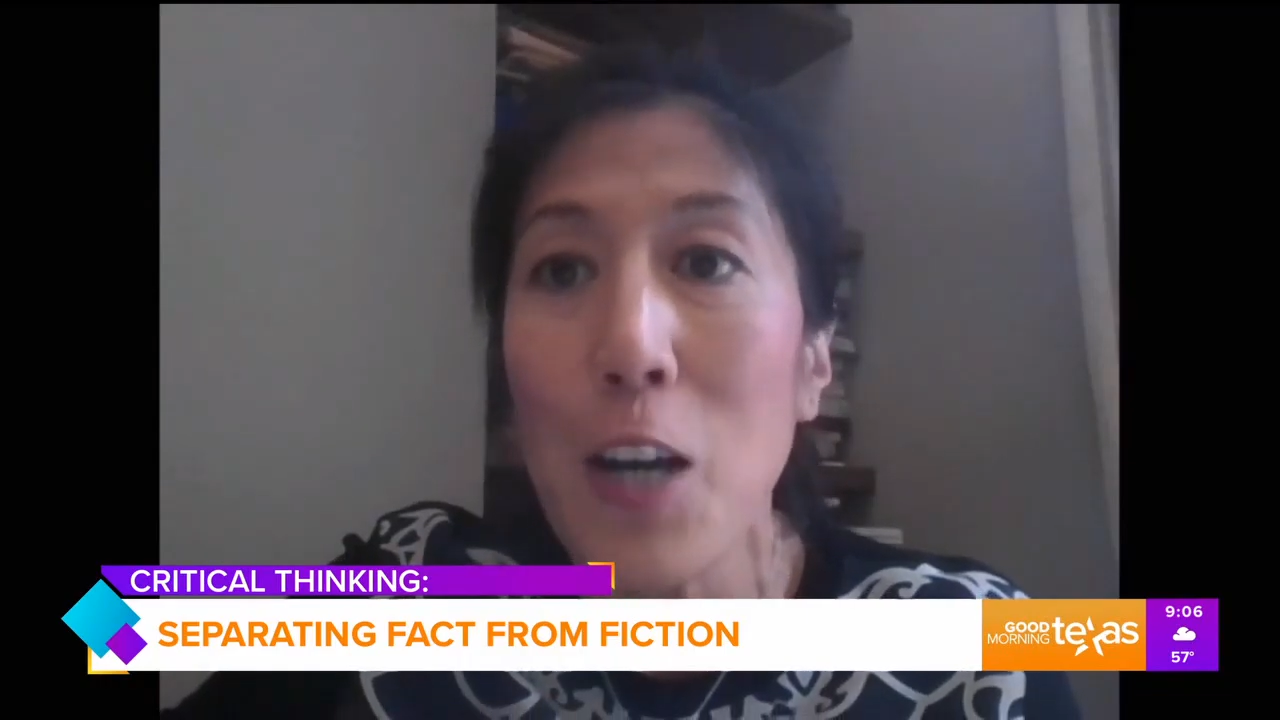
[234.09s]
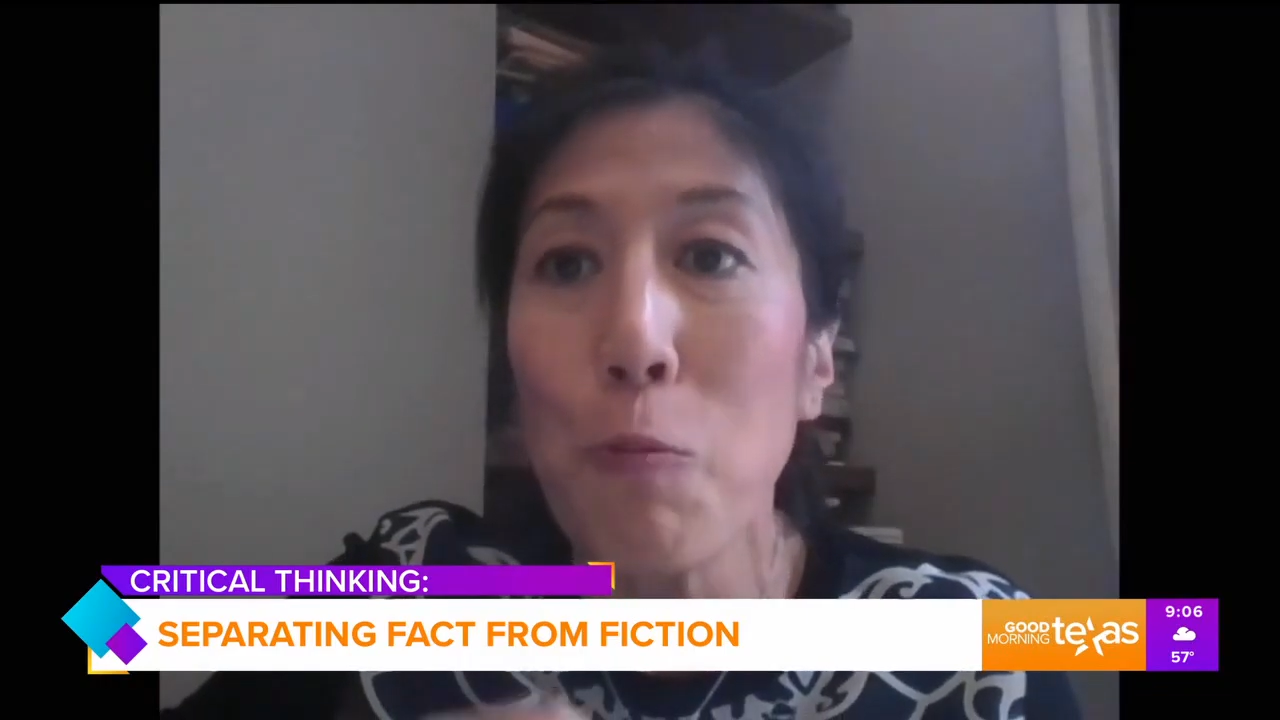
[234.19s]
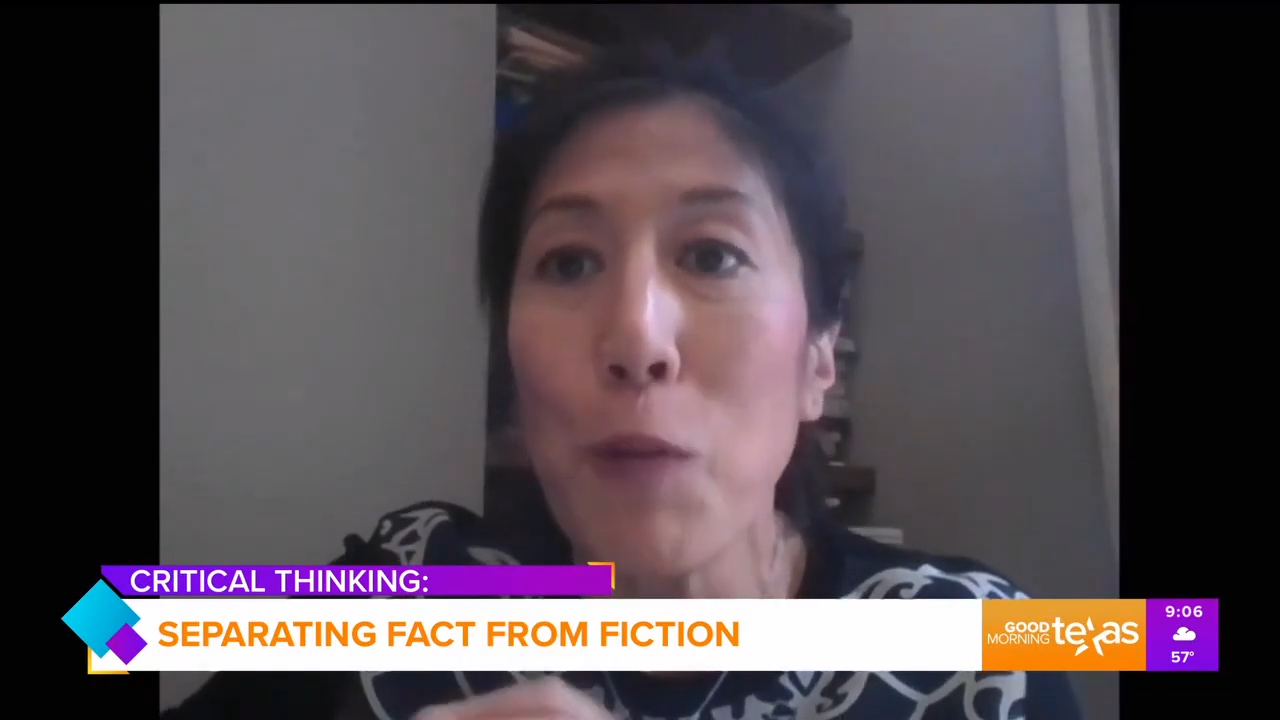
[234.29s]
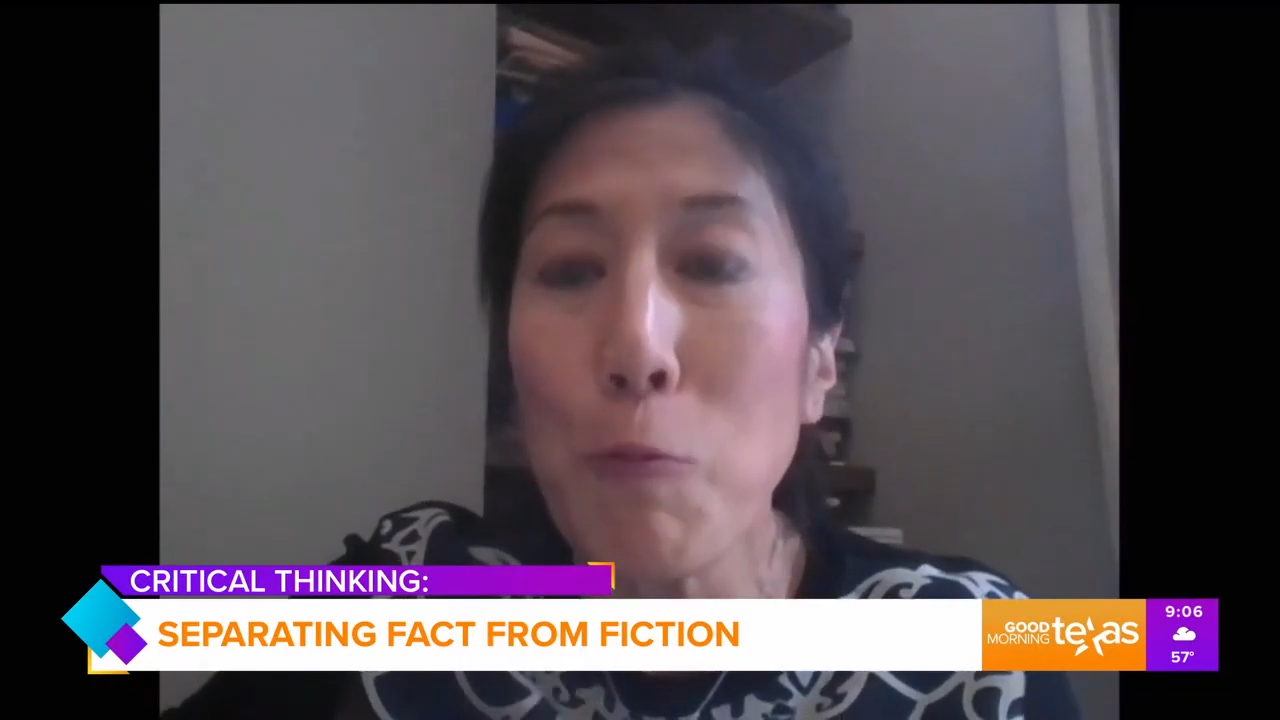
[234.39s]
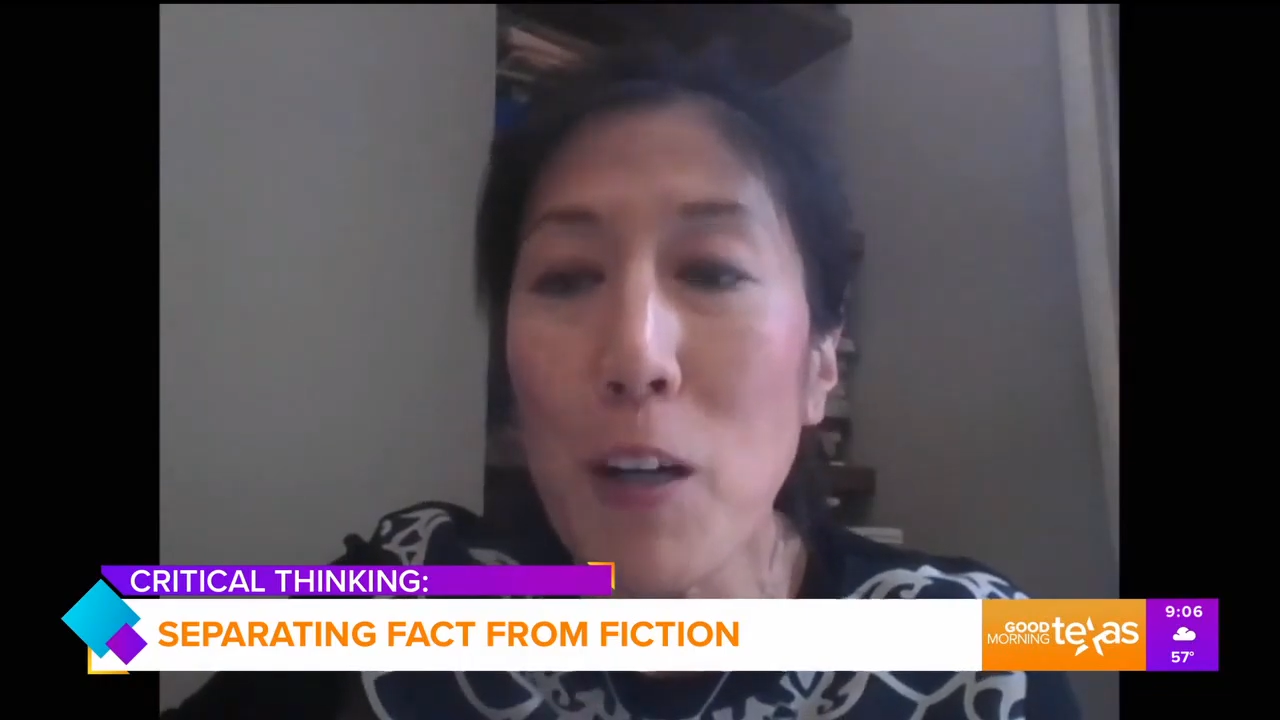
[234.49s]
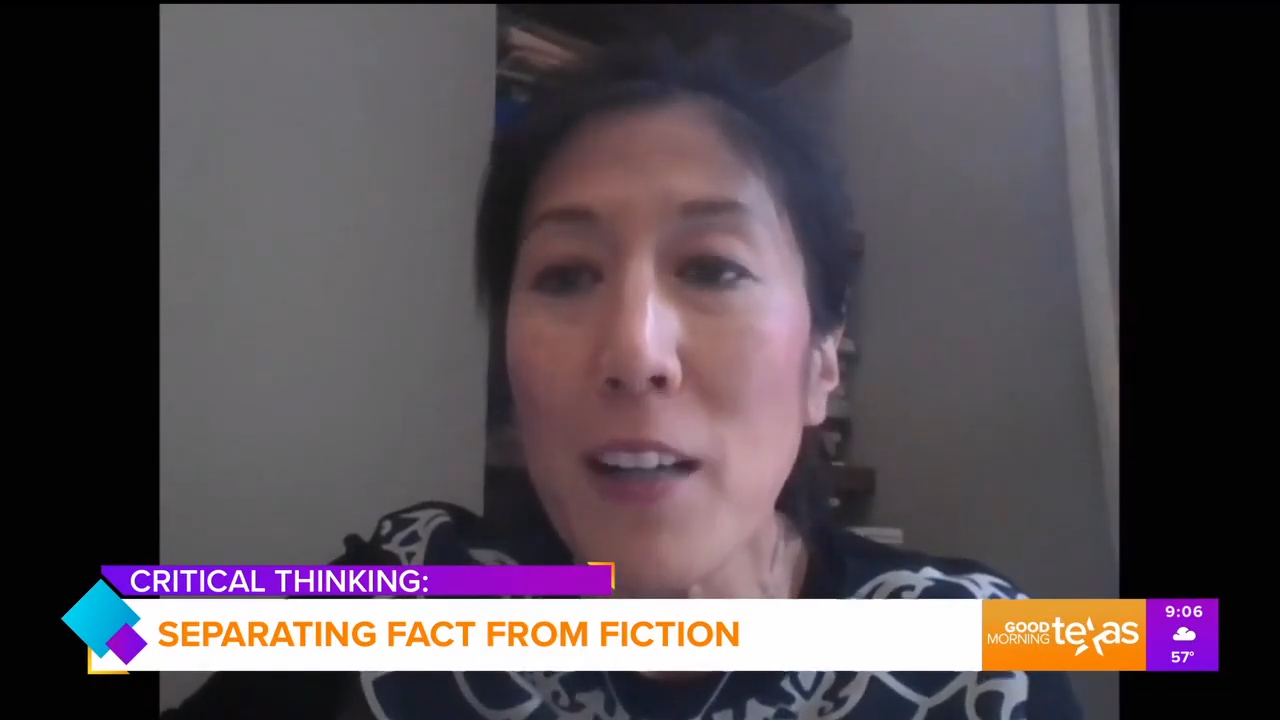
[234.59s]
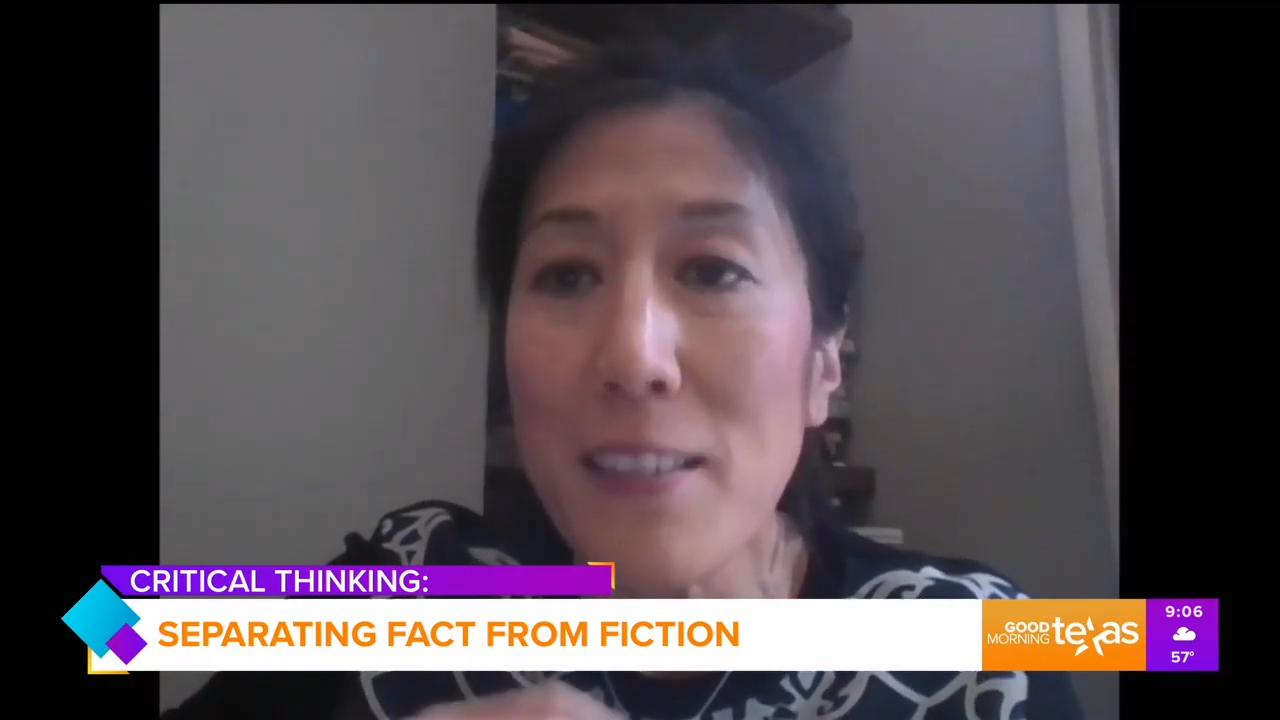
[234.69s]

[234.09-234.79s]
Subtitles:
when we're on